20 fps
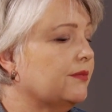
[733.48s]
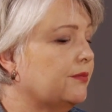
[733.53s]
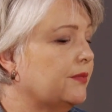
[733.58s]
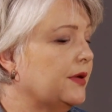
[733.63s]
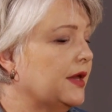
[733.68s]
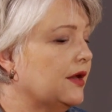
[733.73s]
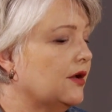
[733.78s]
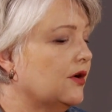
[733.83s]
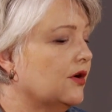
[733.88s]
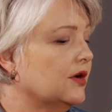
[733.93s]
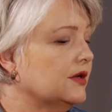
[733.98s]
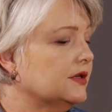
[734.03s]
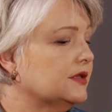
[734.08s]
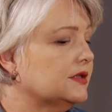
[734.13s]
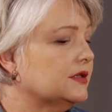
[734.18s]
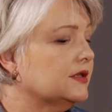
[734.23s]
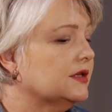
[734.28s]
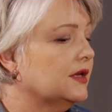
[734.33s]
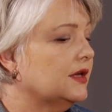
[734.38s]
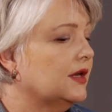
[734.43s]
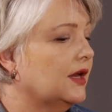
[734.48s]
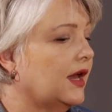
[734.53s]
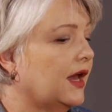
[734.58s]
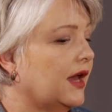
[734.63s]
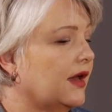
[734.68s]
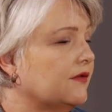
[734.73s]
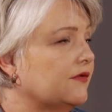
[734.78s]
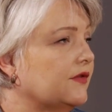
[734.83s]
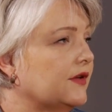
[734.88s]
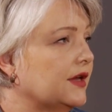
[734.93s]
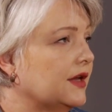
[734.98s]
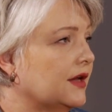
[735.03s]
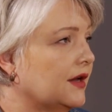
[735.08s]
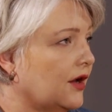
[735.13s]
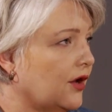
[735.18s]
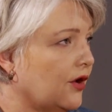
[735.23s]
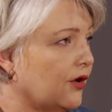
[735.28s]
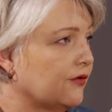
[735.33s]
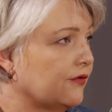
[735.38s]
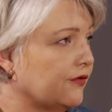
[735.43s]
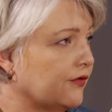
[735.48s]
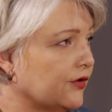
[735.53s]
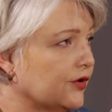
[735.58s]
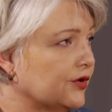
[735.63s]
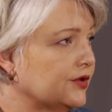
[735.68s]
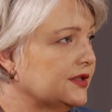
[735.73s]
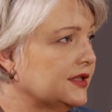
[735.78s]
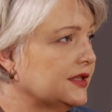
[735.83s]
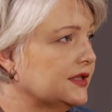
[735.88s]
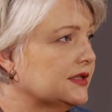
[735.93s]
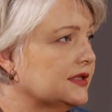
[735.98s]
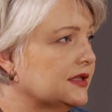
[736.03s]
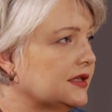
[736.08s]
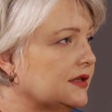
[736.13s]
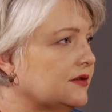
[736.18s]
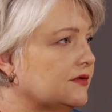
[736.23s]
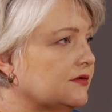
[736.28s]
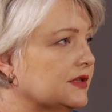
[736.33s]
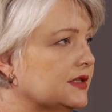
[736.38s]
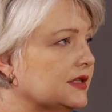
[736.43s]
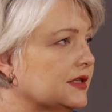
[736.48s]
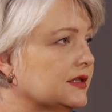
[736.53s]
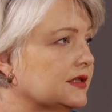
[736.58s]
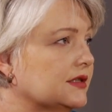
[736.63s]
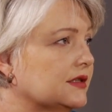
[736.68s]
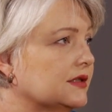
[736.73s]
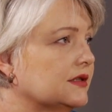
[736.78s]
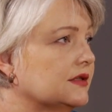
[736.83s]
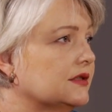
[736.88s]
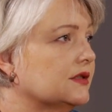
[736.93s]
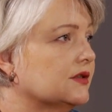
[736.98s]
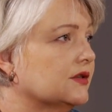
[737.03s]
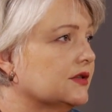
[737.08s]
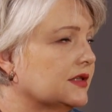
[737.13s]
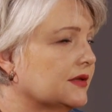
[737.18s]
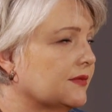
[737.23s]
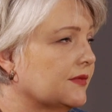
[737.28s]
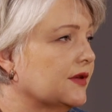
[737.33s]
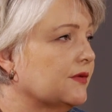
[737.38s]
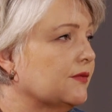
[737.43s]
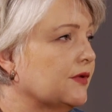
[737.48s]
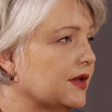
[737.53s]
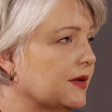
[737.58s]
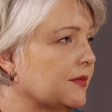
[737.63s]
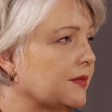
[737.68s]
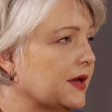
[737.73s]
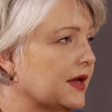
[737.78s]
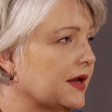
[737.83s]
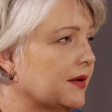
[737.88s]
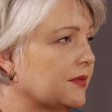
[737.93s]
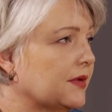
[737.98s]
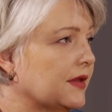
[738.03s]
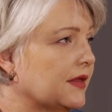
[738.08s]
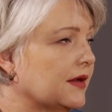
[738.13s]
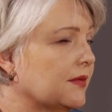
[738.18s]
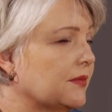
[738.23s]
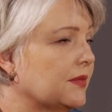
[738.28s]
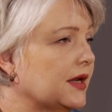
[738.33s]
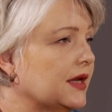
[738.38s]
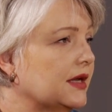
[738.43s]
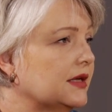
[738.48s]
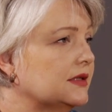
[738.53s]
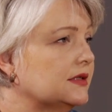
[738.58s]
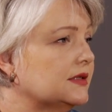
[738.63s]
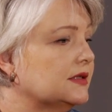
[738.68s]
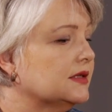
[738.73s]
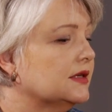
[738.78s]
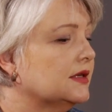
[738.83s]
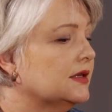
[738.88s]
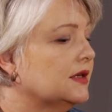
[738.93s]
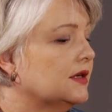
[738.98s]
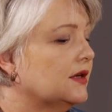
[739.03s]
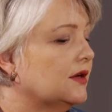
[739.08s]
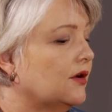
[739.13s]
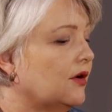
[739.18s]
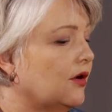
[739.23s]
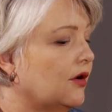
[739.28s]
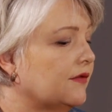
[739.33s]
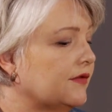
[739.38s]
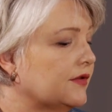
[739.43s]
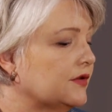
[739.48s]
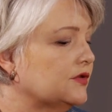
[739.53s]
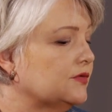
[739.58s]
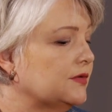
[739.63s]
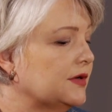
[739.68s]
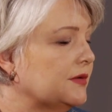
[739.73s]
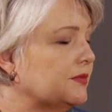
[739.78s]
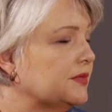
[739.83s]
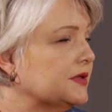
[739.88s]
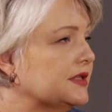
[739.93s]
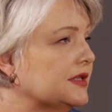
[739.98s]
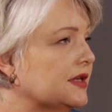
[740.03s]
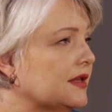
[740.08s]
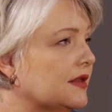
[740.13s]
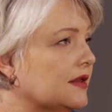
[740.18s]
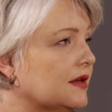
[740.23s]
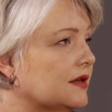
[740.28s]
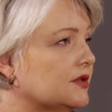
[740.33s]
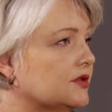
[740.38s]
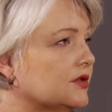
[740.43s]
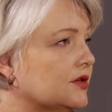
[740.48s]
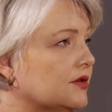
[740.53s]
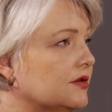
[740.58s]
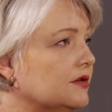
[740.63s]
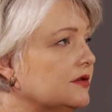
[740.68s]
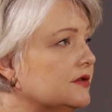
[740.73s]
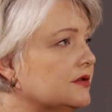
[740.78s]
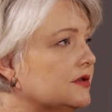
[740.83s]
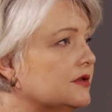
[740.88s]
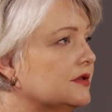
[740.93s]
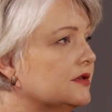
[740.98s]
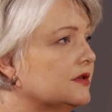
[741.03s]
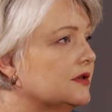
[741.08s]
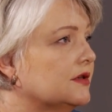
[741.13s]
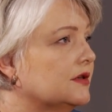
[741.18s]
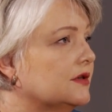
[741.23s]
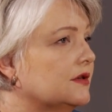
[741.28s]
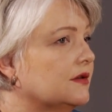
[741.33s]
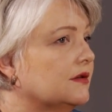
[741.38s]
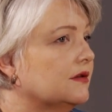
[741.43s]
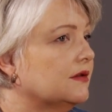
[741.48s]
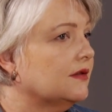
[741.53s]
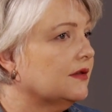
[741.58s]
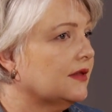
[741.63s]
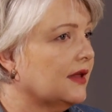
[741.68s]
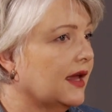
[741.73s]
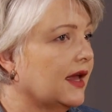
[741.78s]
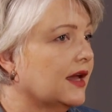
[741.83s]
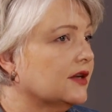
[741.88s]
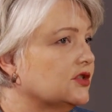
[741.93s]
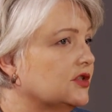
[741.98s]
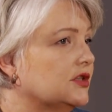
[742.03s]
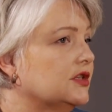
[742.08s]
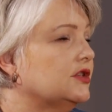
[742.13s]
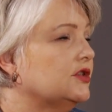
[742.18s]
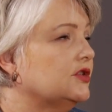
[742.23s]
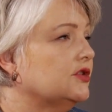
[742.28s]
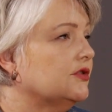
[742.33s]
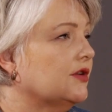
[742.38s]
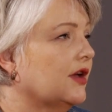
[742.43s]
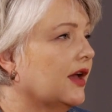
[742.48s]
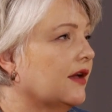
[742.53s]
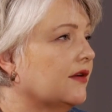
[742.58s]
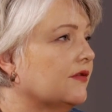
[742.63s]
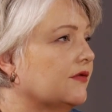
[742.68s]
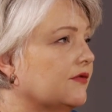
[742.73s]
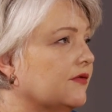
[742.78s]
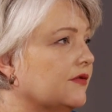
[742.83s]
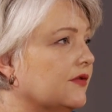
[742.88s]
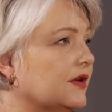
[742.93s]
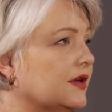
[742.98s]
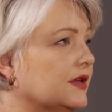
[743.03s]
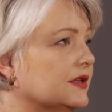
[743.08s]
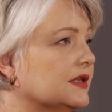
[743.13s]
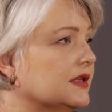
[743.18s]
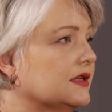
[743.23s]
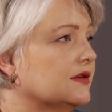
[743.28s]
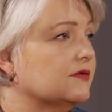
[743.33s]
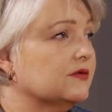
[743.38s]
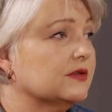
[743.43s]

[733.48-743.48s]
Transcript: PCOS have overt insulin resistance. So it's something we can pick up in their bloods. Of the 20% that don't, they actually do have insulin